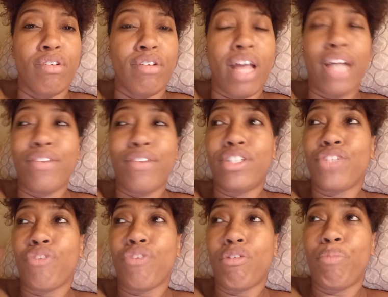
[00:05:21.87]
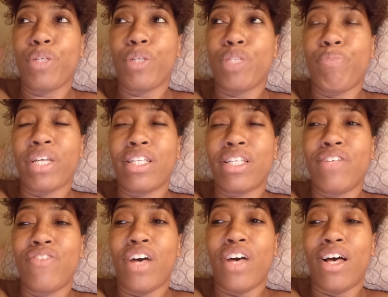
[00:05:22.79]
Not just from the
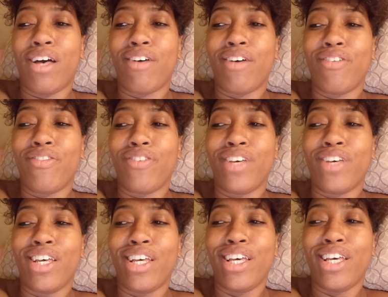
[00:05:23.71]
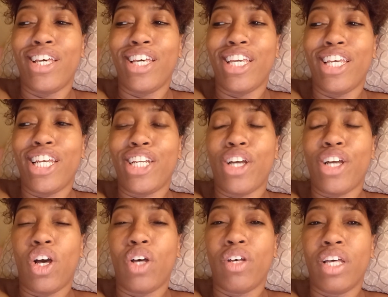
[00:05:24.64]
perspective of, you
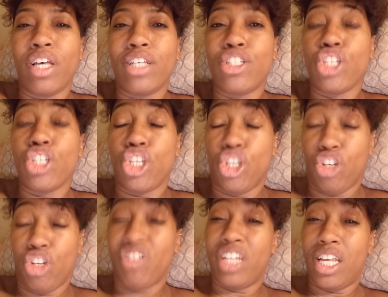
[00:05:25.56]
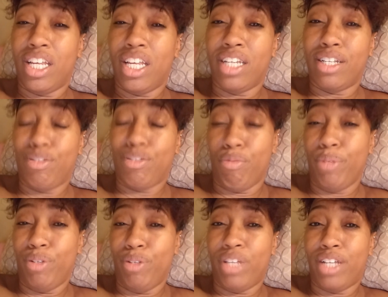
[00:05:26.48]
know, security, because
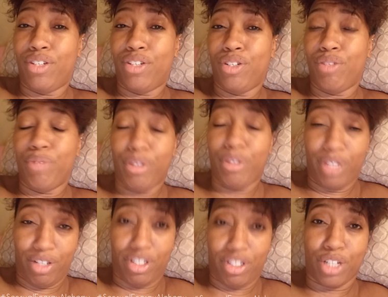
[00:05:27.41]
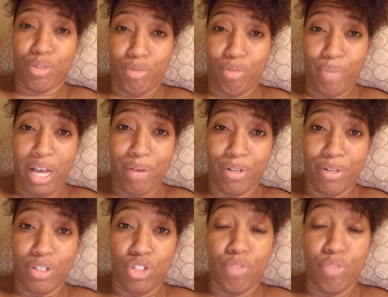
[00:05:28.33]
women do that too. We use our sexual
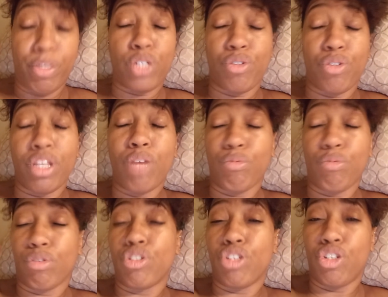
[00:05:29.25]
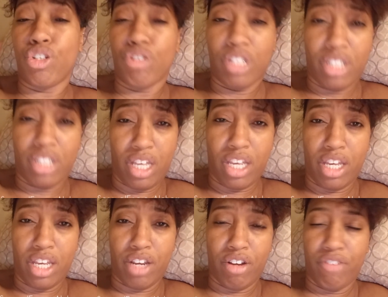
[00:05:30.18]
power to make sure that we're securely taken
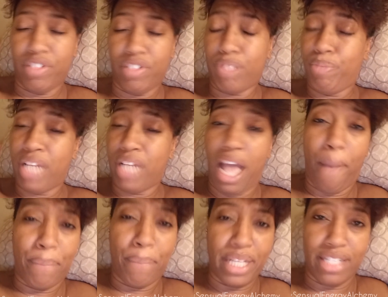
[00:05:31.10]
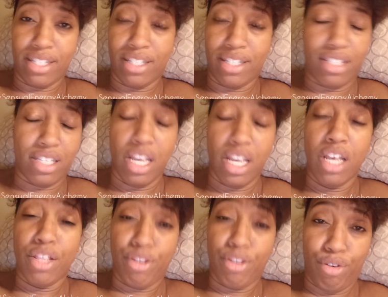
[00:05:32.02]
care of. It's been happening since
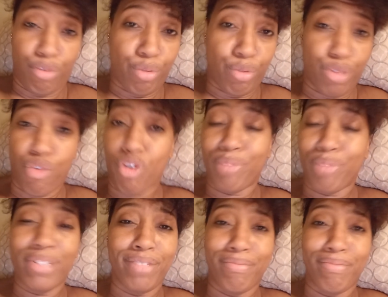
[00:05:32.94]
the earth was formed.